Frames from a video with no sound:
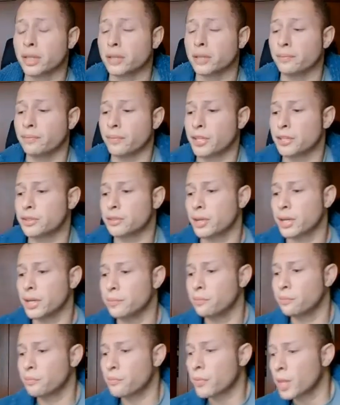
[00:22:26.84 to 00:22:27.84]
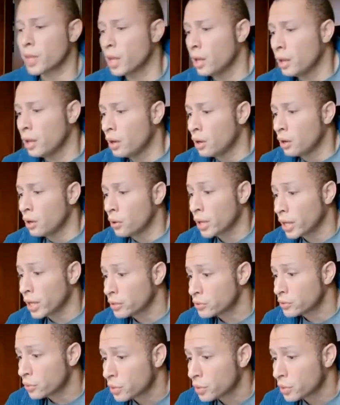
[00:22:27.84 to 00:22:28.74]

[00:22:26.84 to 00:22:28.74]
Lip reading: That's great. That's great. Okay,